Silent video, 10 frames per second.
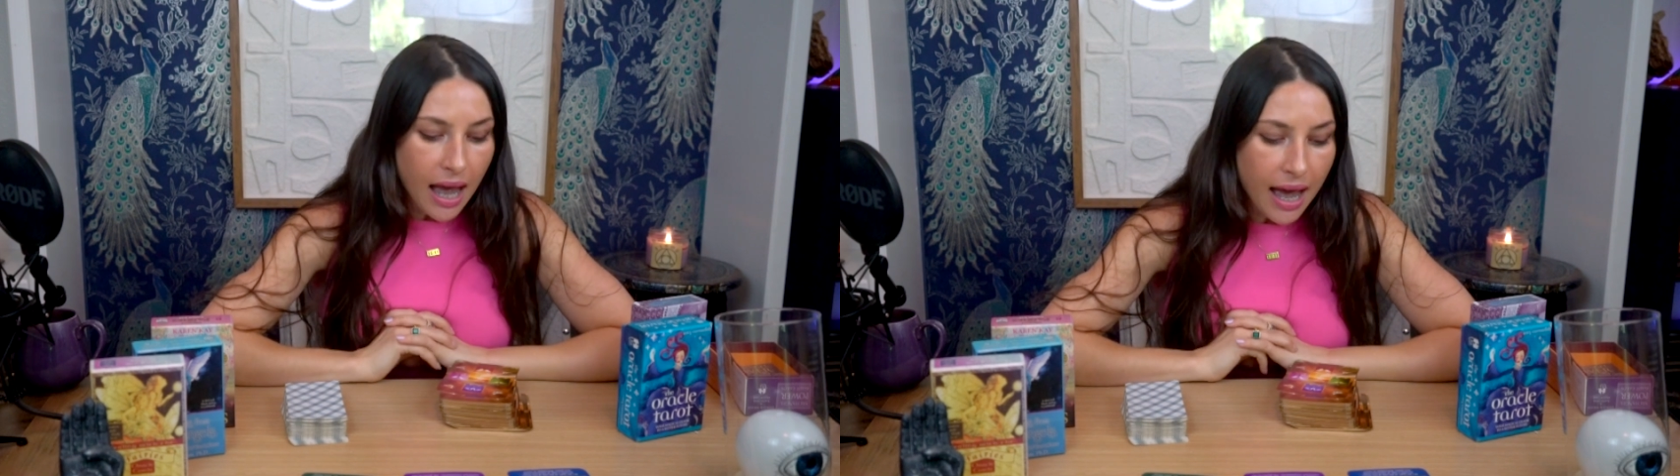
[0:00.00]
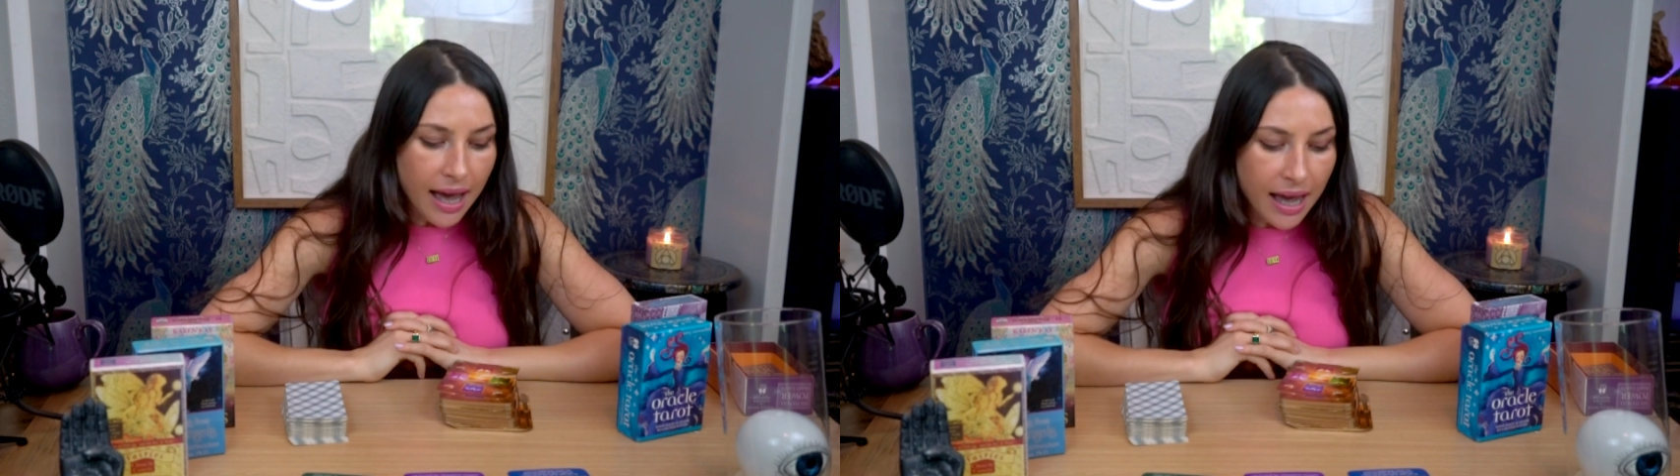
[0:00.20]

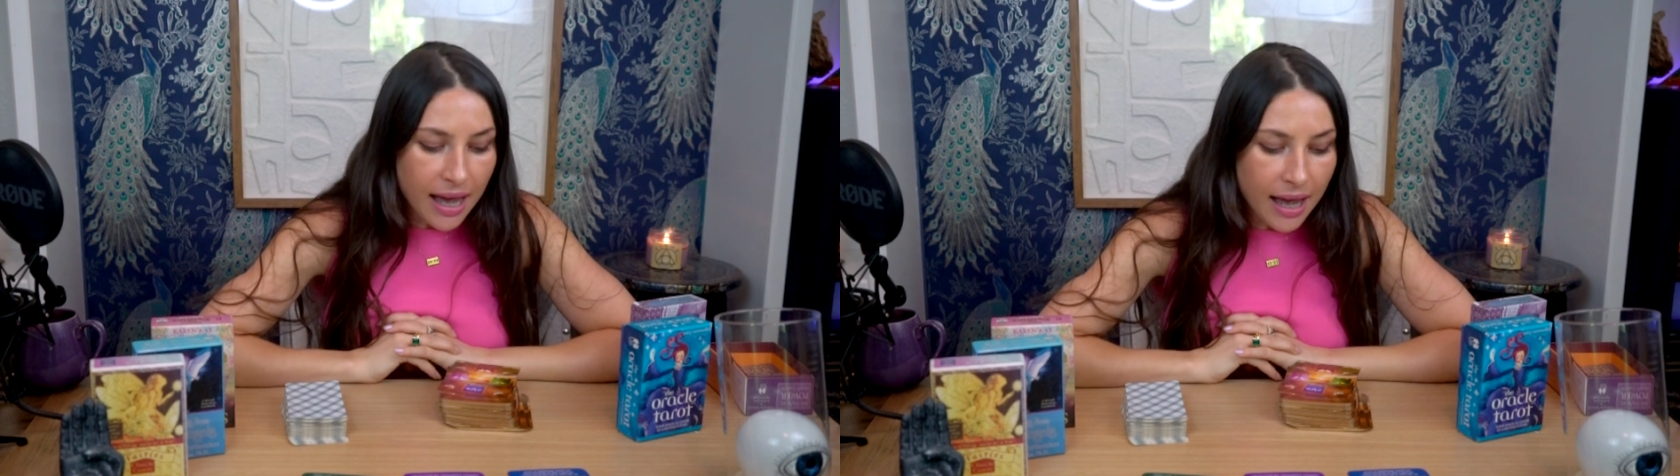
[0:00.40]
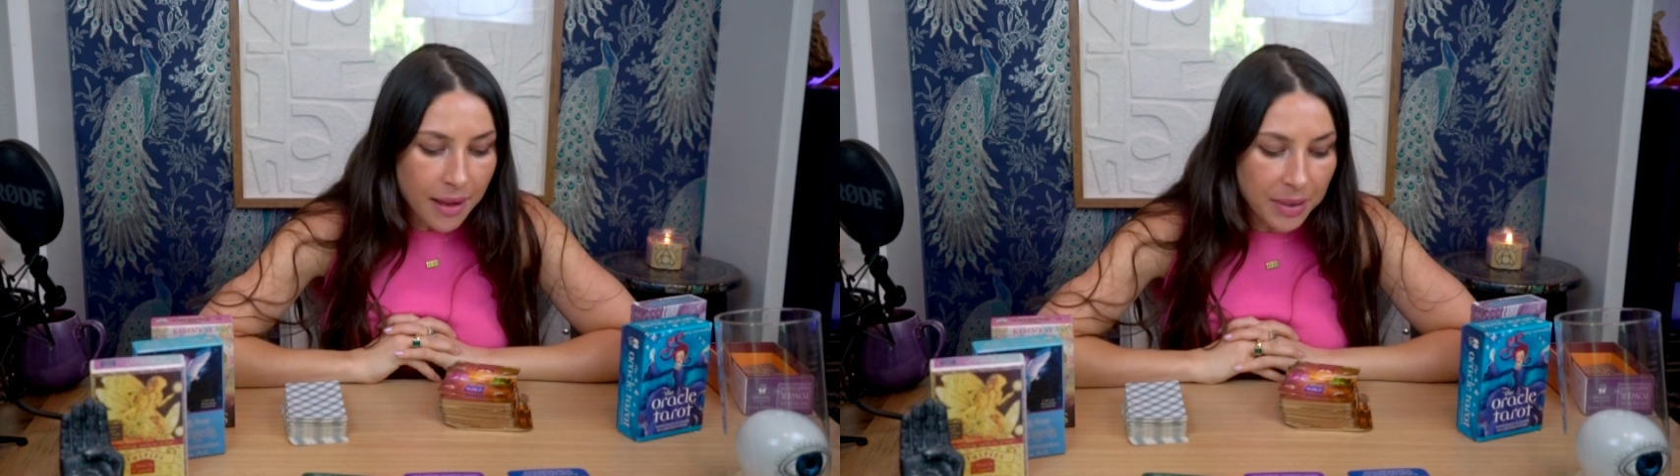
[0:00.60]

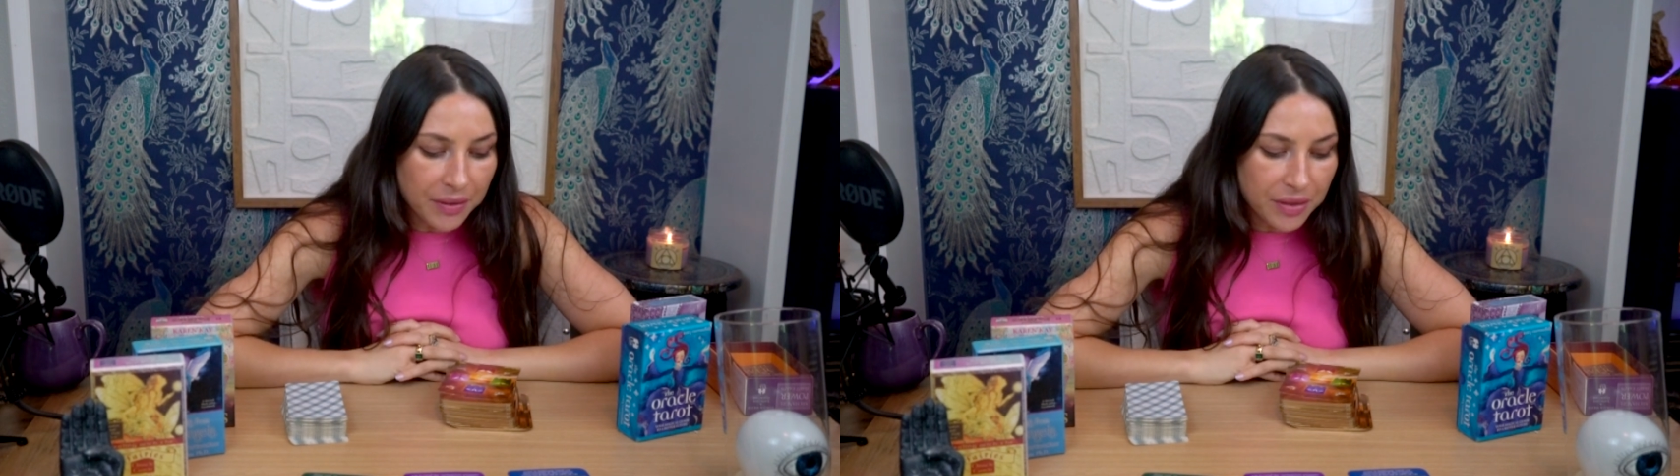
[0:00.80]
um,